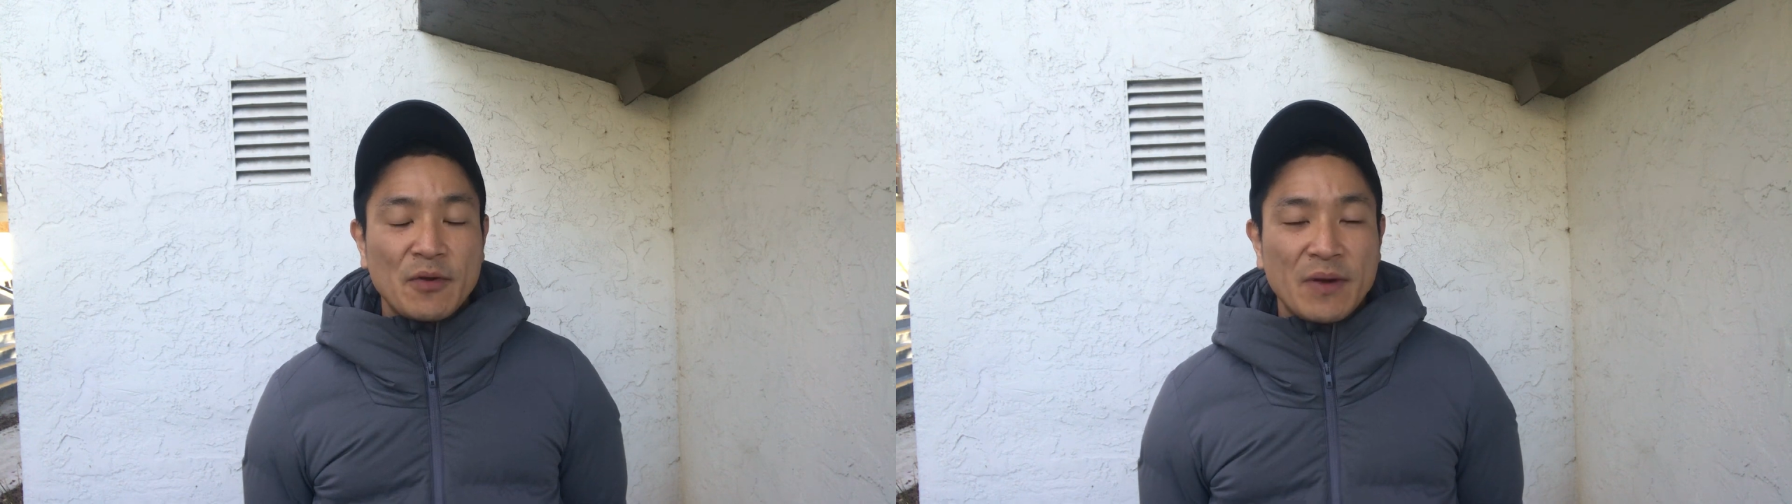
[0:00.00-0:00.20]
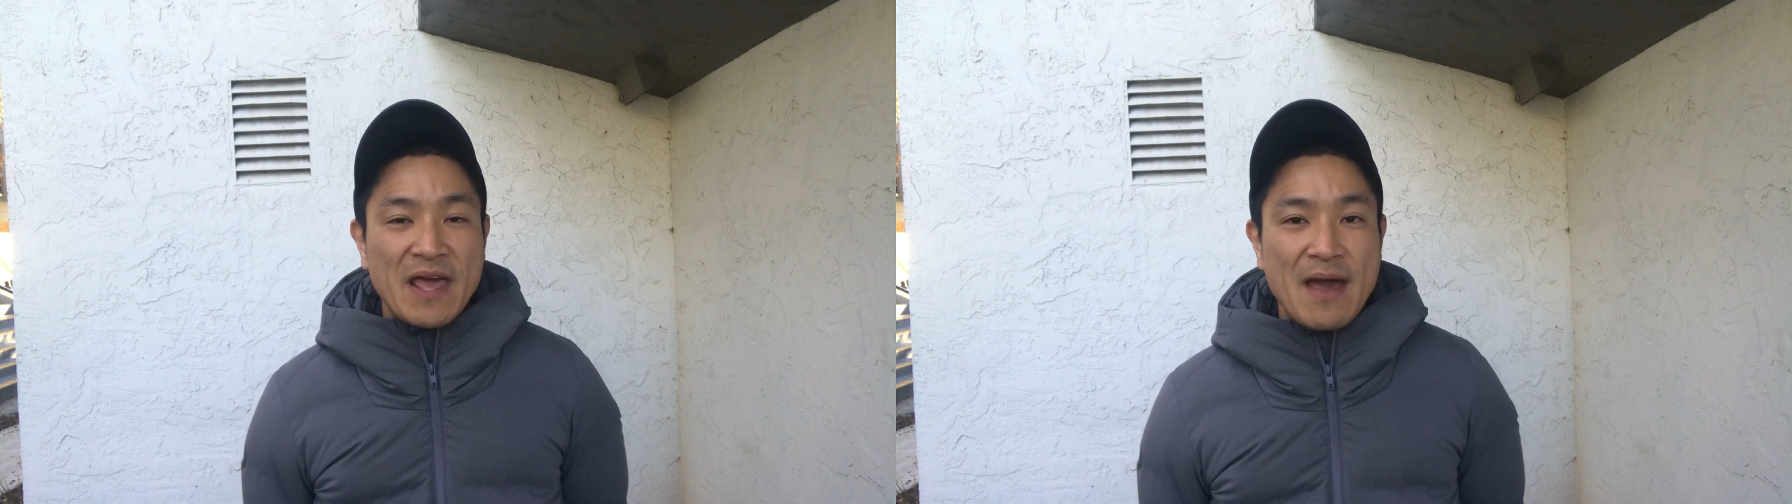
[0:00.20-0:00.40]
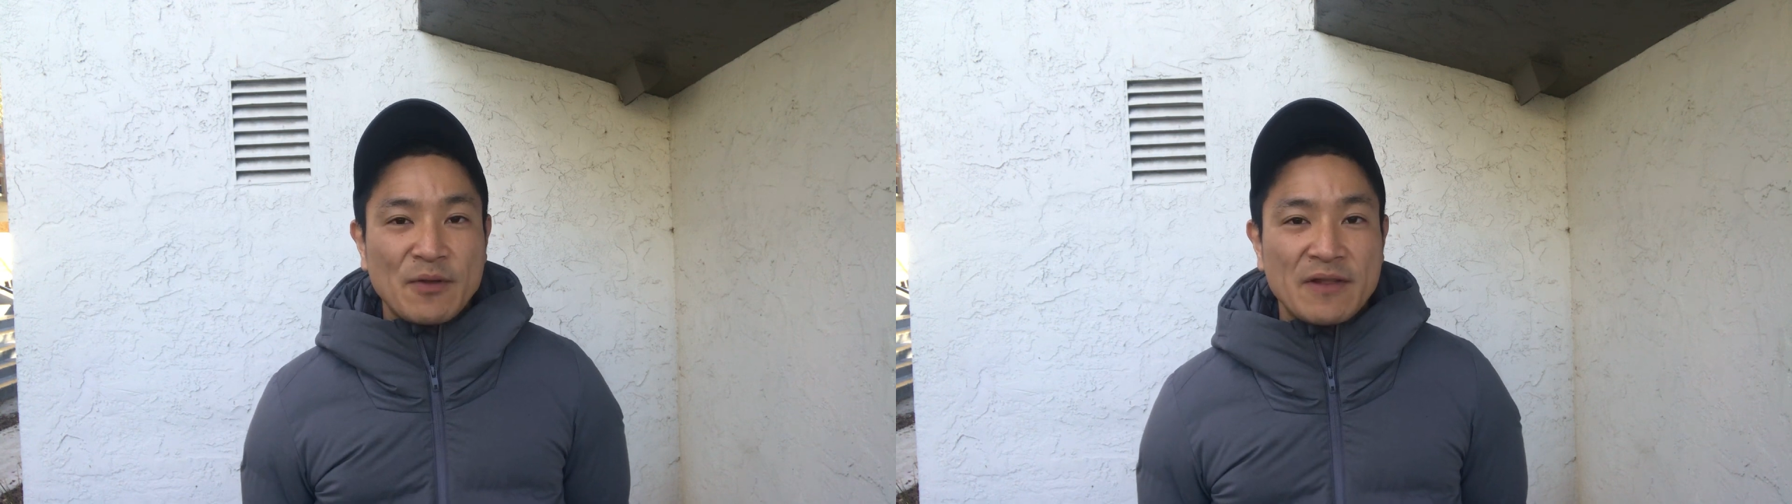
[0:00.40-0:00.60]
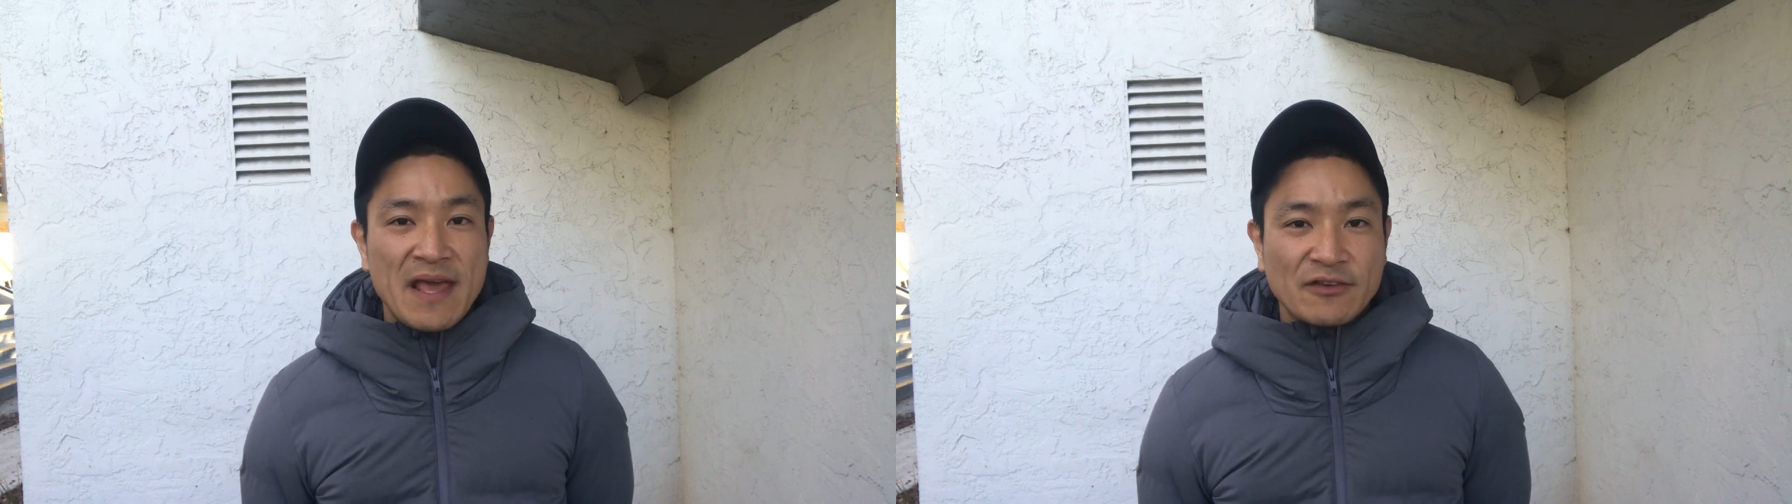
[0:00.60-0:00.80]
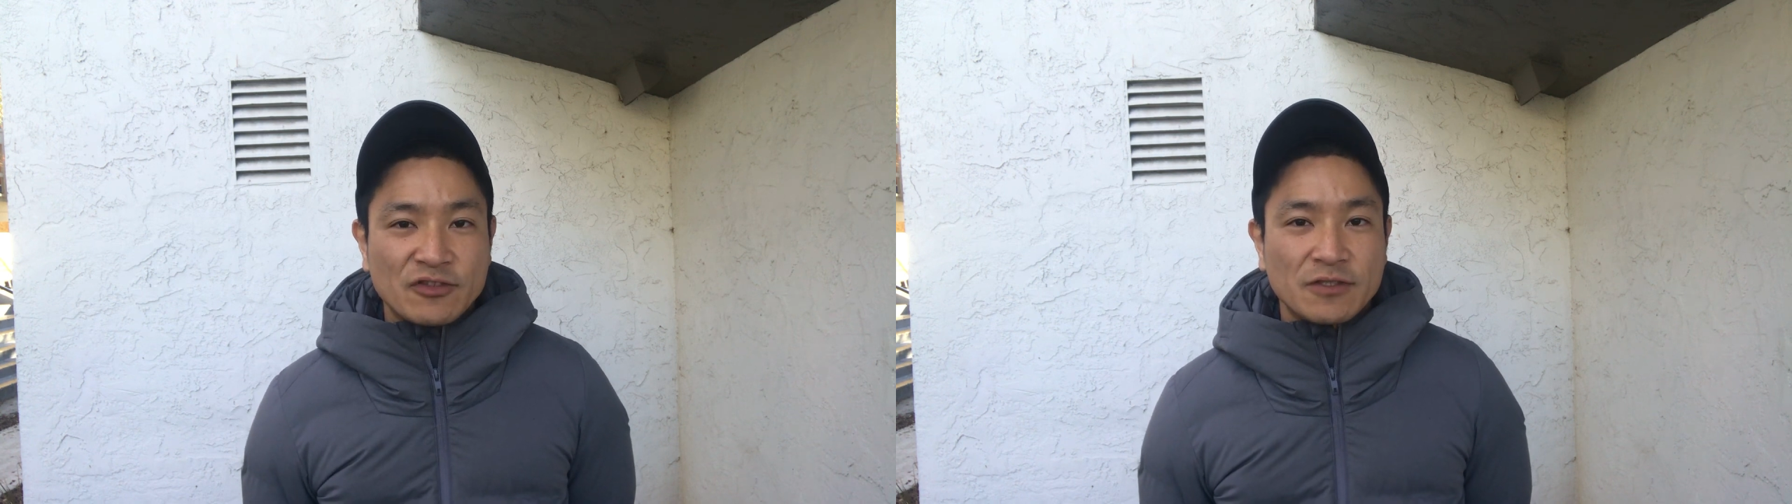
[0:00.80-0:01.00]
of what happened
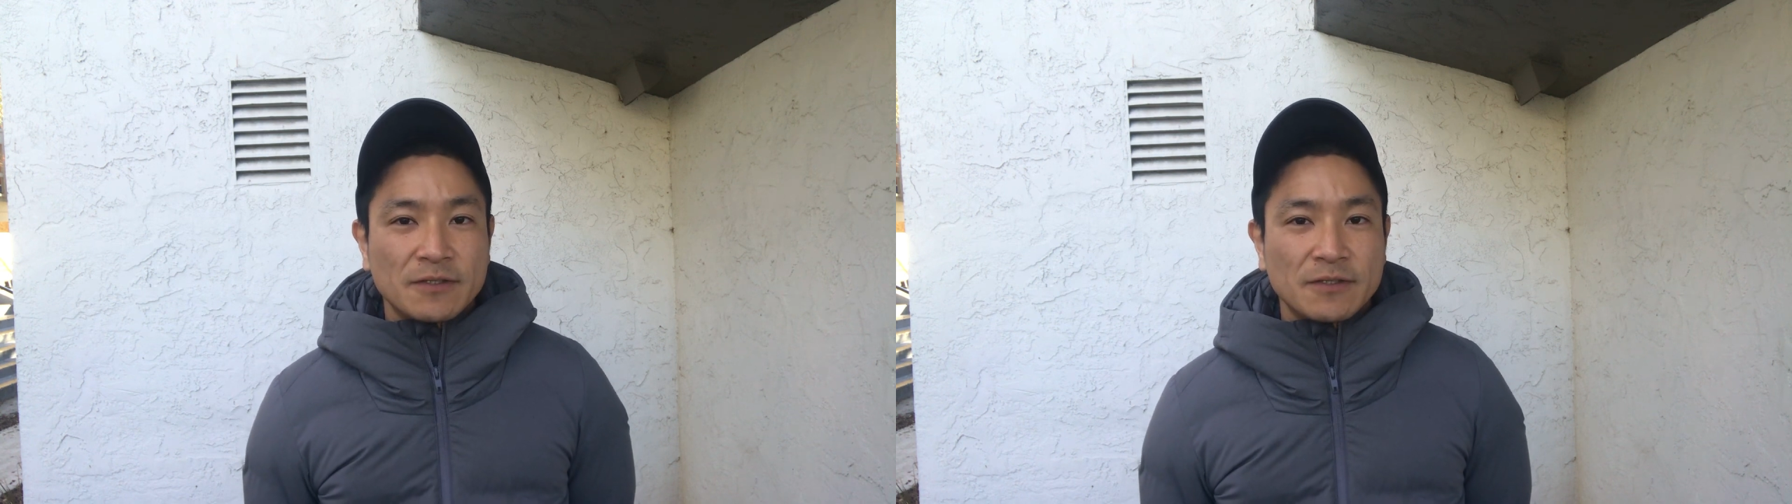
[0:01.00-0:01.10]
next.